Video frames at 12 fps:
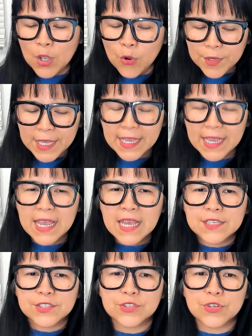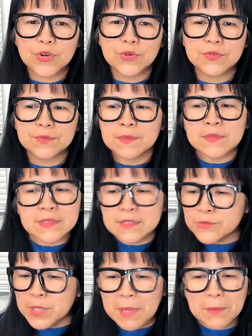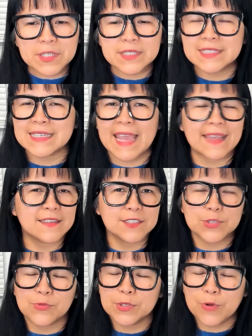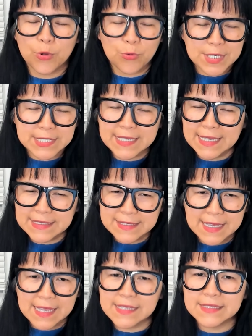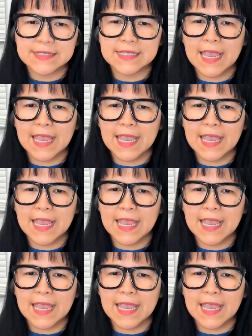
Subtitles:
Okay, so remember that scandals will always exist